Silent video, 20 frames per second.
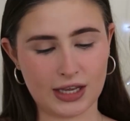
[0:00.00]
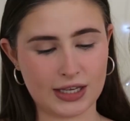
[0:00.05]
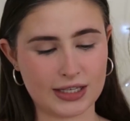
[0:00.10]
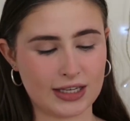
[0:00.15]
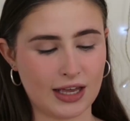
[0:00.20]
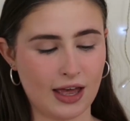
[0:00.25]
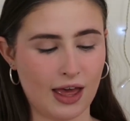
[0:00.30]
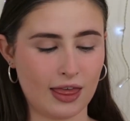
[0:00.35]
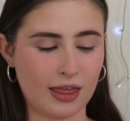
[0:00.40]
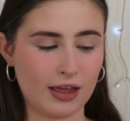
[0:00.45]

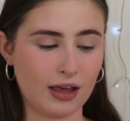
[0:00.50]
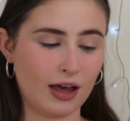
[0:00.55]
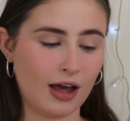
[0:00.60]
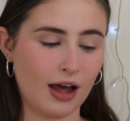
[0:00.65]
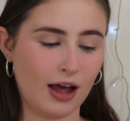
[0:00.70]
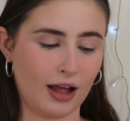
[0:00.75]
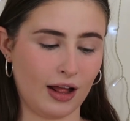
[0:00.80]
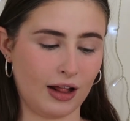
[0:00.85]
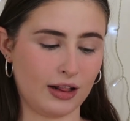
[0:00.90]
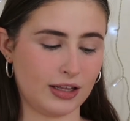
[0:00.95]
these are the
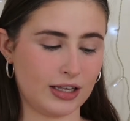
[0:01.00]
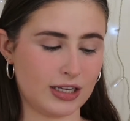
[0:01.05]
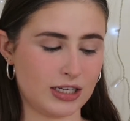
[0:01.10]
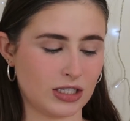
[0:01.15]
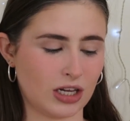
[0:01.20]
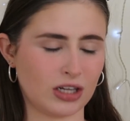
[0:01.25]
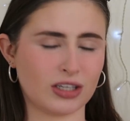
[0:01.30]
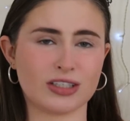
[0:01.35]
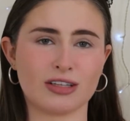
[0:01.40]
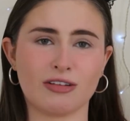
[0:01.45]

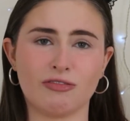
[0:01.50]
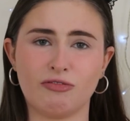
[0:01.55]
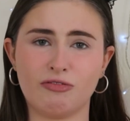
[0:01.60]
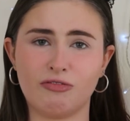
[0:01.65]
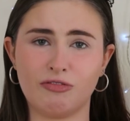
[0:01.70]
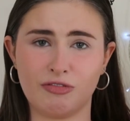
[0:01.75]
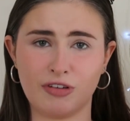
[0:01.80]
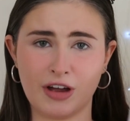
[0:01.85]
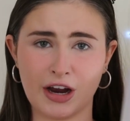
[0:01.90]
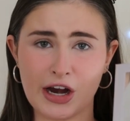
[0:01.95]
colors. Some
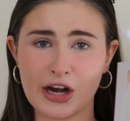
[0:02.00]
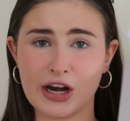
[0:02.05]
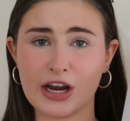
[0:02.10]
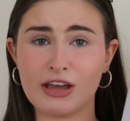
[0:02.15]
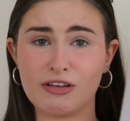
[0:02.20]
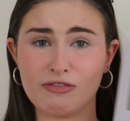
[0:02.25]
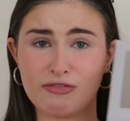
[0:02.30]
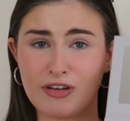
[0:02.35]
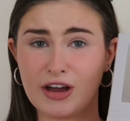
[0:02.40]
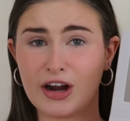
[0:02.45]

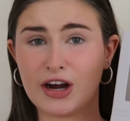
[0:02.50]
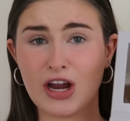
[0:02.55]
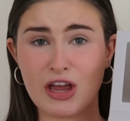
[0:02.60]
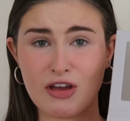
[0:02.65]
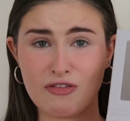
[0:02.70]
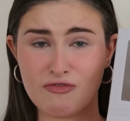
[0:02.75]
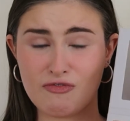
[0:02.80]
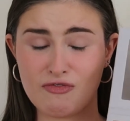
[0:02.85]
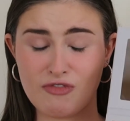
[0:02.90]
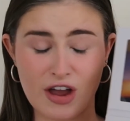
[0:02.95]
very,
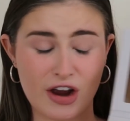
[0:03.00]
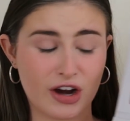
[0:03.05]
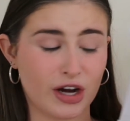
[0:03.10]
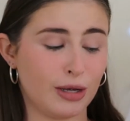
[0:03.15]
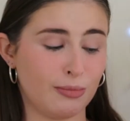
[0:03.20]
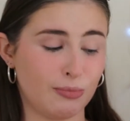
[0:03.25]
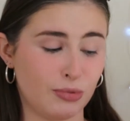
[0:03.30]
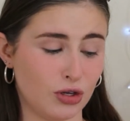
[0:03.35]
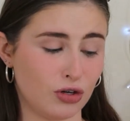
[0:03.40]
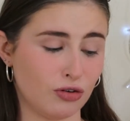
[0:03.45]
very,
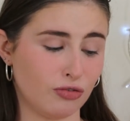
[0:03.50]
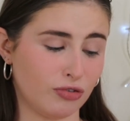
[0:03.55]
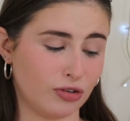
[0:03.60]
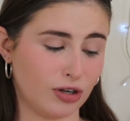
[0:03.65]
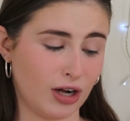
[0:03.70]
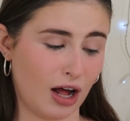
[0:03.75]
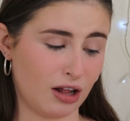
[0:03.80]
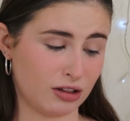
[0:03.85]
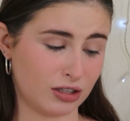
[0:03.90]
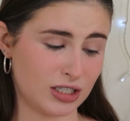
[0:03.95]
very beautiful
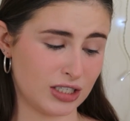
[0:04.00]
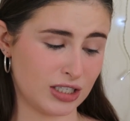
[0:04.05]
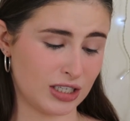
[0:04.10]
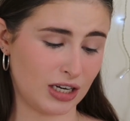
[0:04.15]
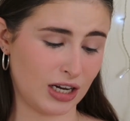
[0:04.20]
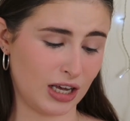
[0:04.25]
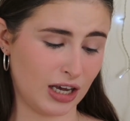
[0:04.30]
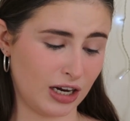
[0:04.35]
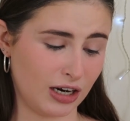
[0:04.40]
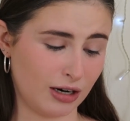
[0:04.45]
colors
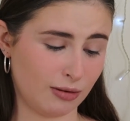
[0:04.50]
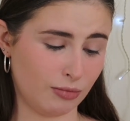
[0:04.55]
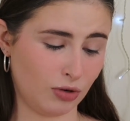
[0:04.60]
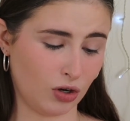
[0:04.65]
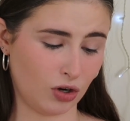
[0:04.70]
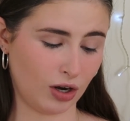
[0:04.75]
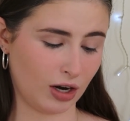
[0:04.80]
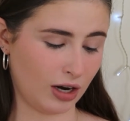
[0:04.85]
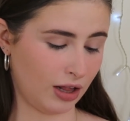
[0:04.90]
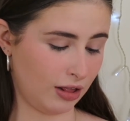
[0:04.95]
in here, I'm
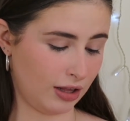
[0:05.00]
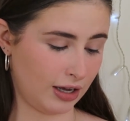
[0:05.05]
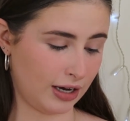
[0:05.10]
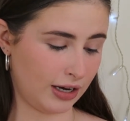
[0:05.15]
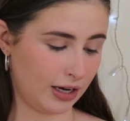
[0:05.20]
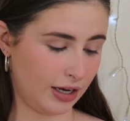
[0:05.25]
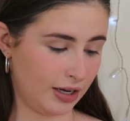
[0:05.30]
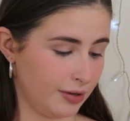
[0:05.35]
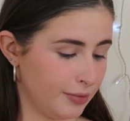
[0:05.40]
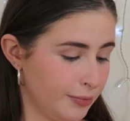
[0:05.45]
not gonna
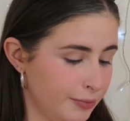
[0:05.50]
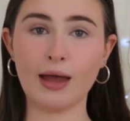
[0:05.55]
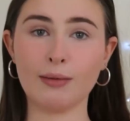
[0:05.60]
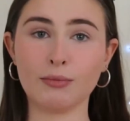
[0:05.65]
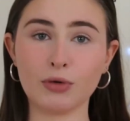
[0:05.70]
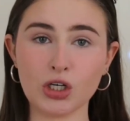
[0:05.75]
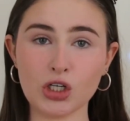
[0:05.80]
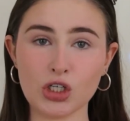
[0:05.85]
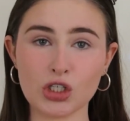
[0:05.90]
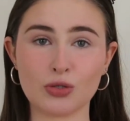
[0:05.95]
lie.
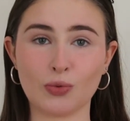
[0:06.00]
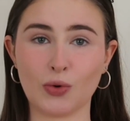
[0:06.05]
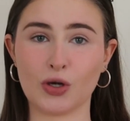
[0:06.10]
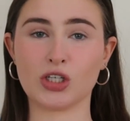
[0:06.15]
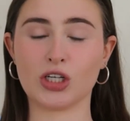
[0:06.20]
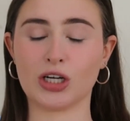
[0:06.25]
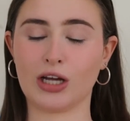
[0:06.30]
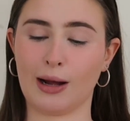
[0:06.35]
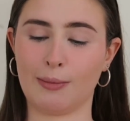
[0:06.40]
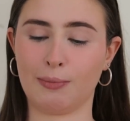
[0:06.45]
I'm gonna
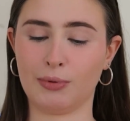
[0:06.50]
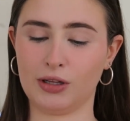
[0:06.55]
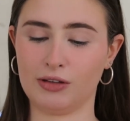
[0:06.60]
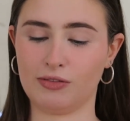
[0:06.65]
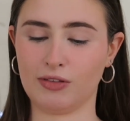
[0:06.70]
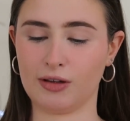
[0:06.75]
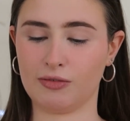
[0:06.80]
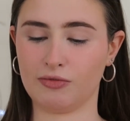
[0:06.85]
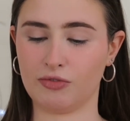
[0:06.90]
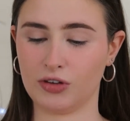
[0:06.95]
swatch a couple
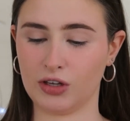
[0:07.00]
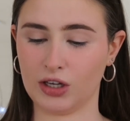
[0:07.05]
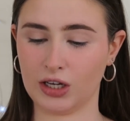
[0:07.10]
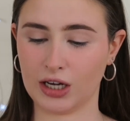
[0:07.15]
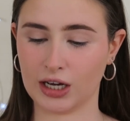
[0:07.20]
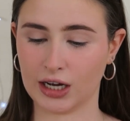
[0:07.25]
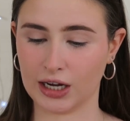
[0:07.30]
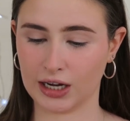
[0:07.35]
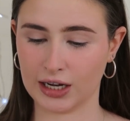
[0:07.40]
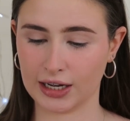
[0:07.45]
of them for you
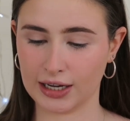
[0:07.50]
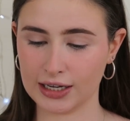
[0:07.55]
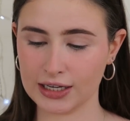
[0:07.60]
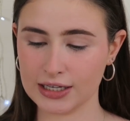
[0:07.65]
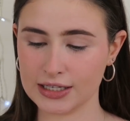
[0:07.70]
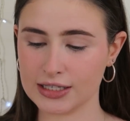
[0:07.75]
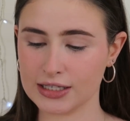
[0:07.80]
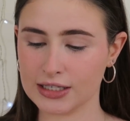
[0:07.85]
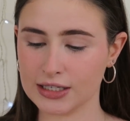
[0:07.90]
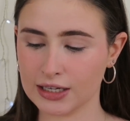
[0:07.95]

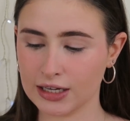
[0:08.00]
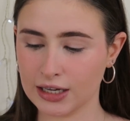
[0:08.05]
guys.